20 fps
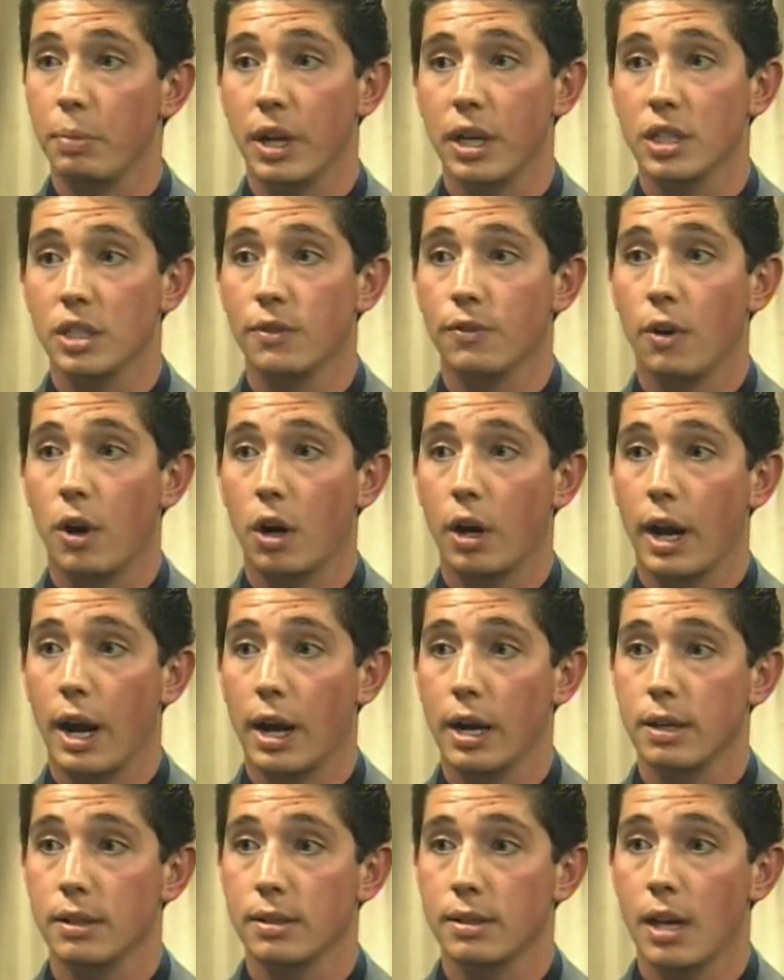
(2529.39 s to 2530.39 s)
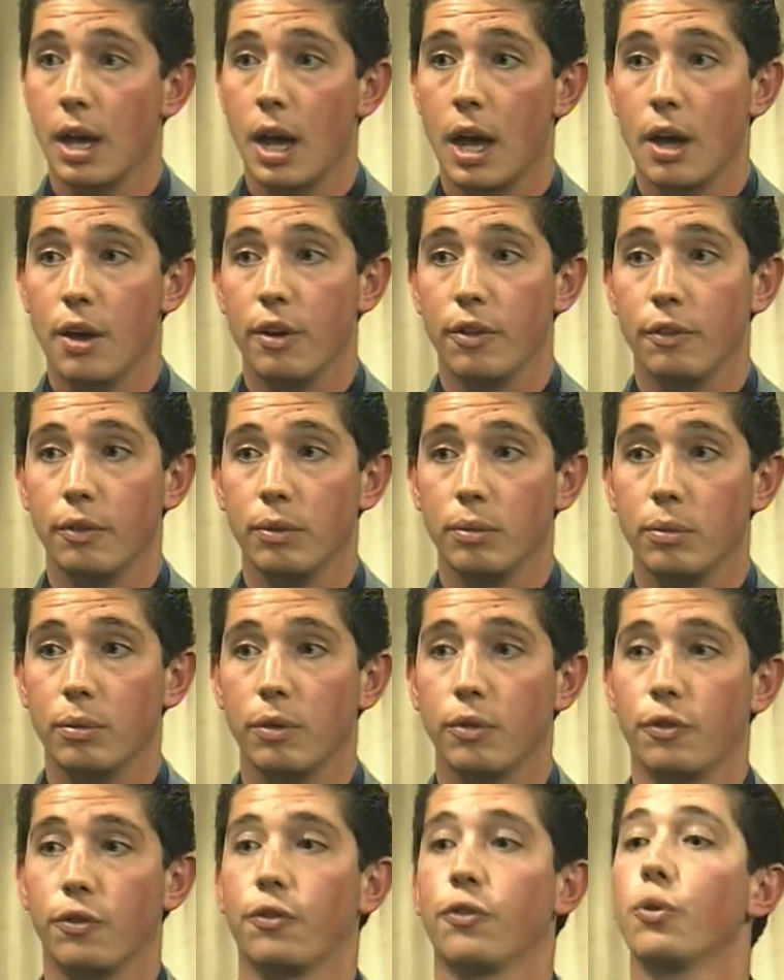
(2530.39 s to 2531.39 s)
But as far as
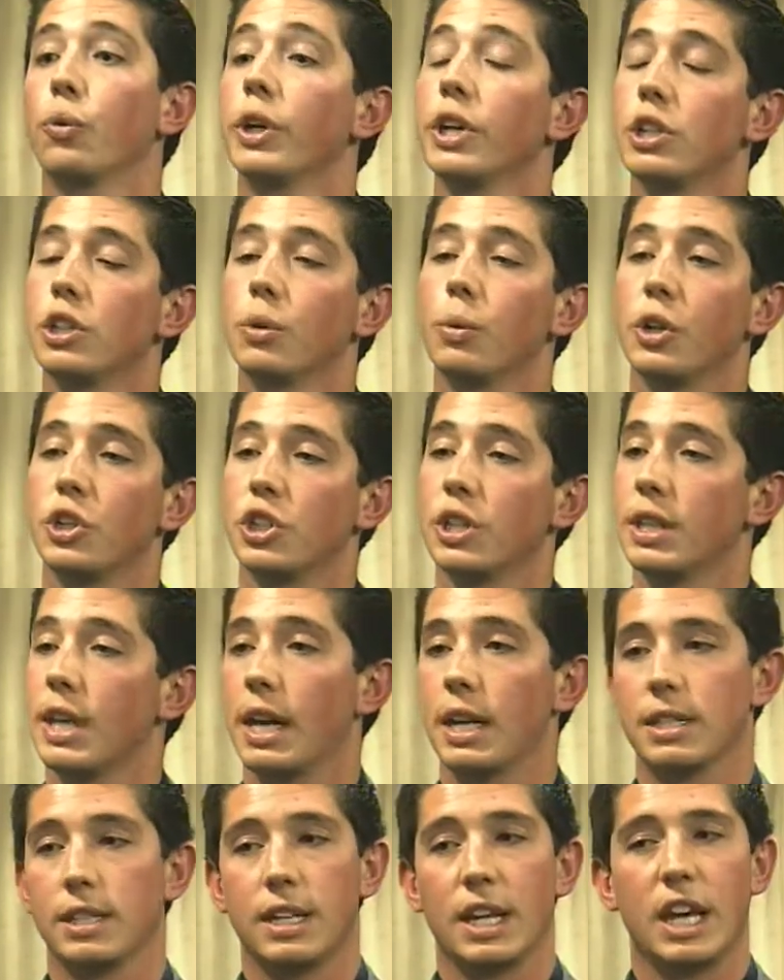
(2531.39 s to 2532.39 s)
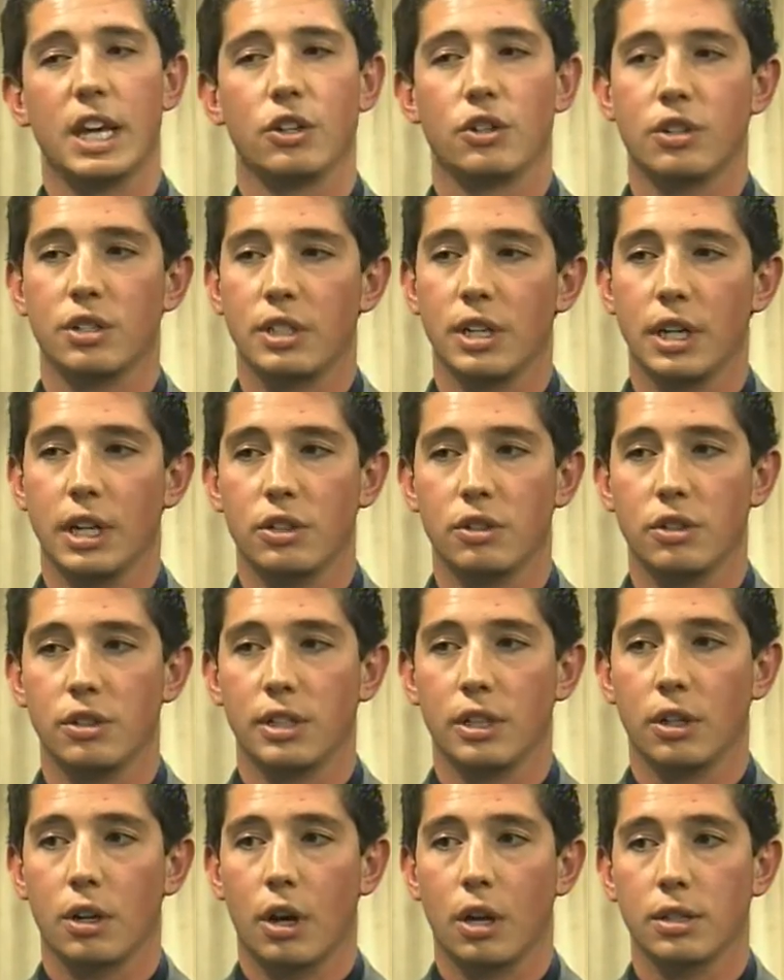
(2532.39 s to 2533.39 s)
free tuition, that is an interesting,
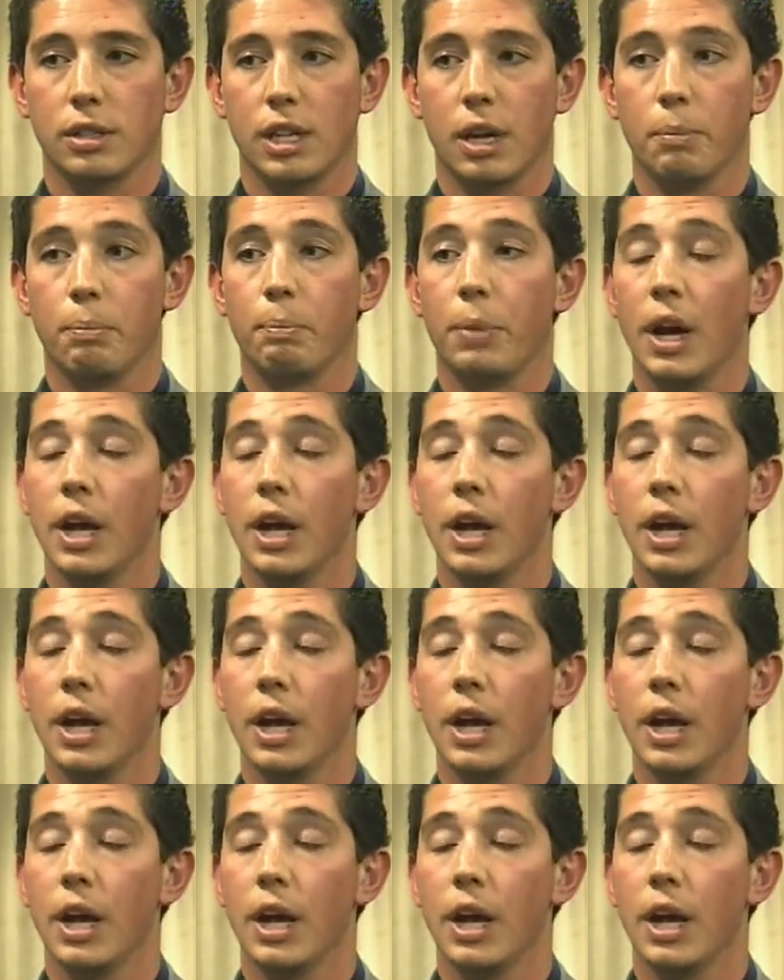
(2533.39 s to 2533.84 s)
interesting concept.